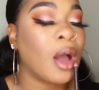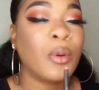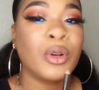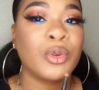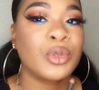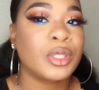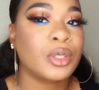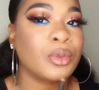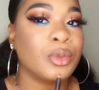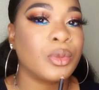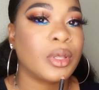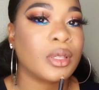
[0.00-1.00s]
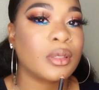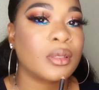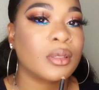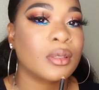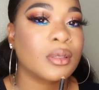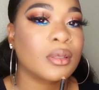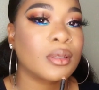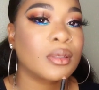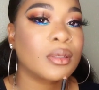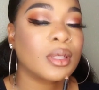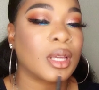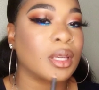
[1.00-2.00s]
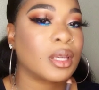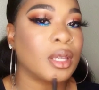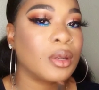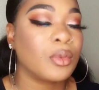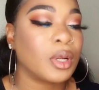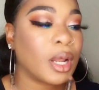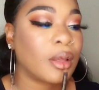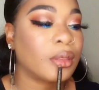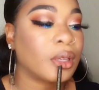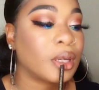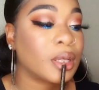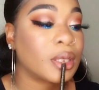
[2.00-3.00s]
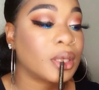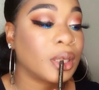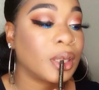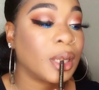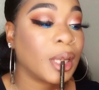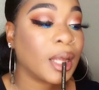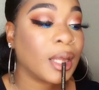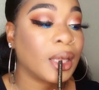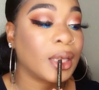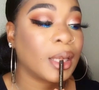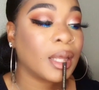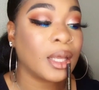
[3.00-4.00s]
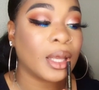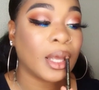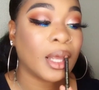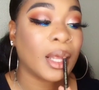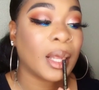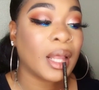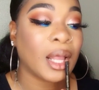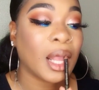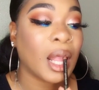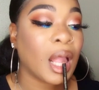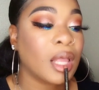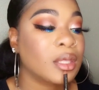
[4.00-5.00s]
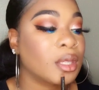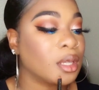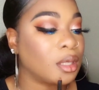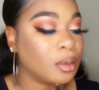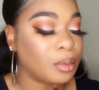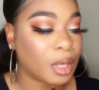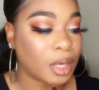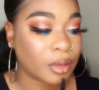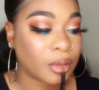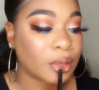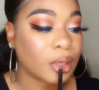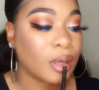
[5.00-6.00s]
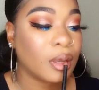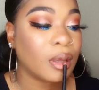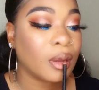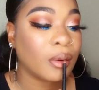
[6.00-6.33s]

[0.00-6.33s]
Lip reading: I wonder who still do this. Like, anyone out there that still does this? Say lip liners. Kind